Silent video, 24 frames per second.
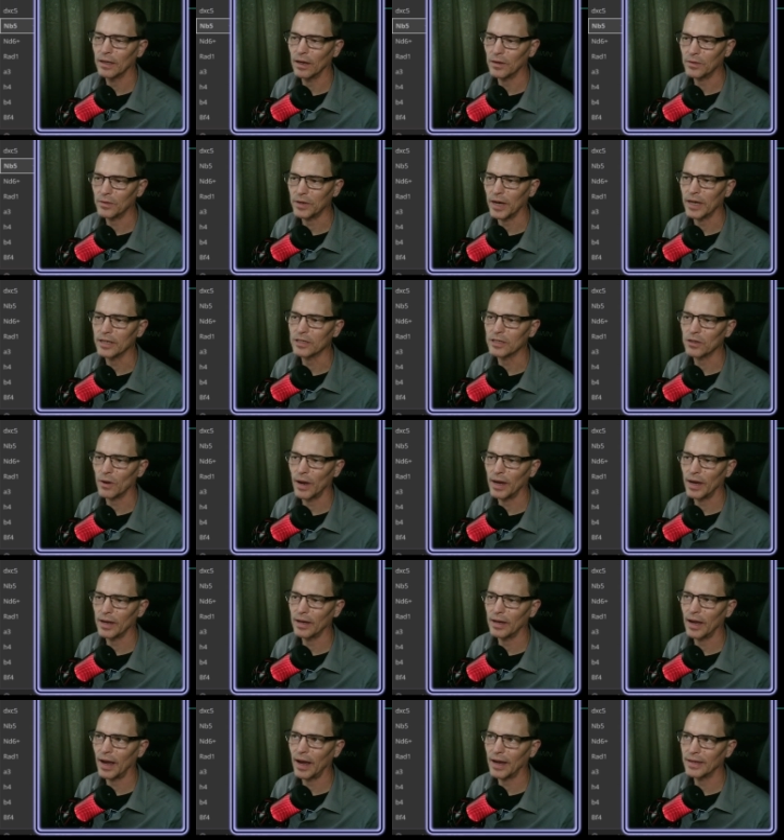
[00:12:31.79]
Okay, so
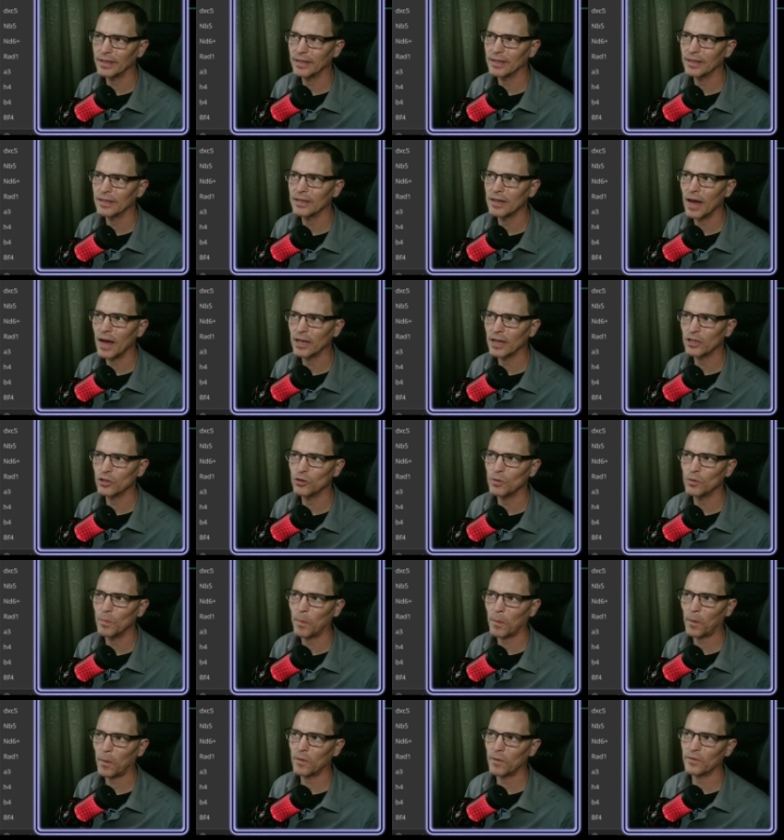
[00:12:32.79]
I, I did not do
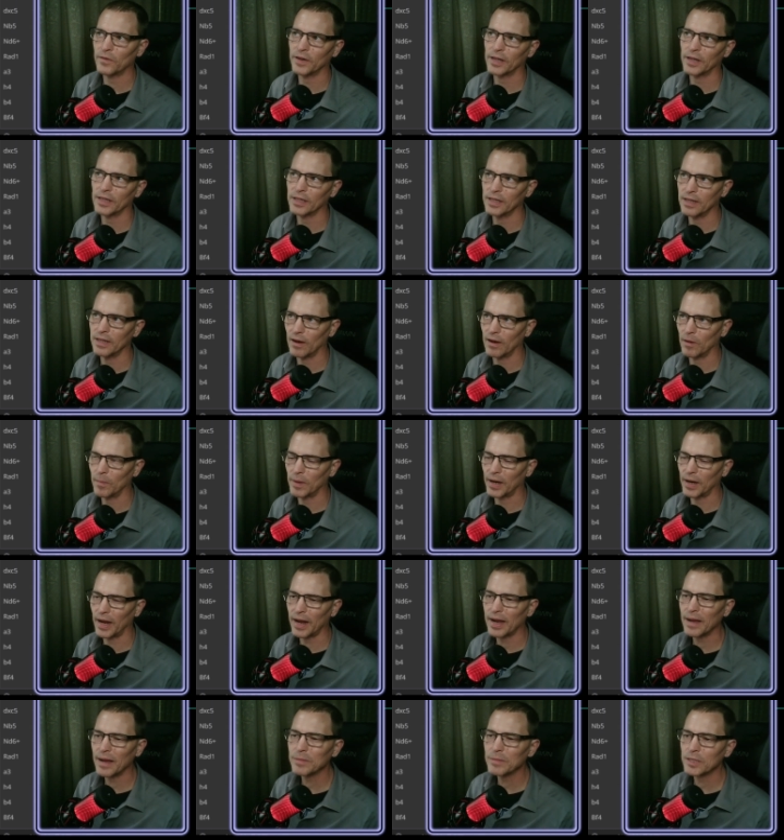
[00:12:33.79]
perfectly there, but
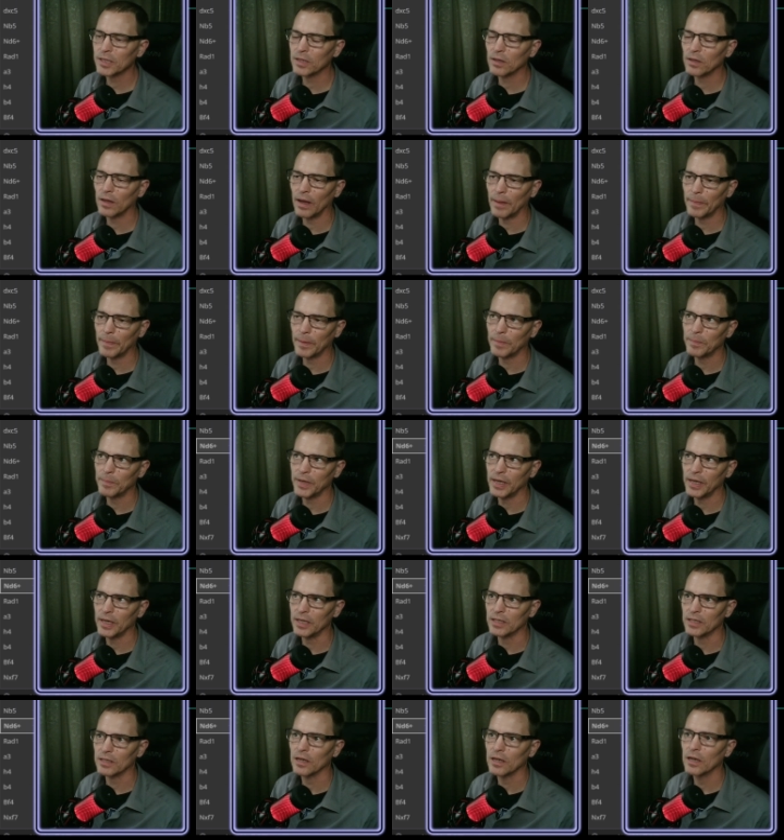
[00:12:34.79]
I am still up a
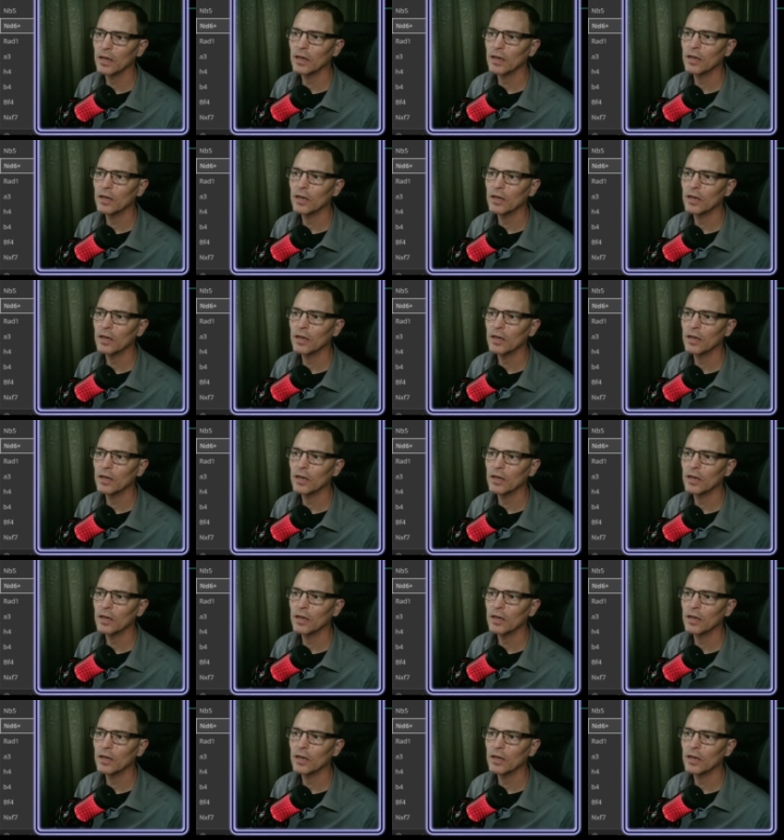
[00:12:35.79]
piece.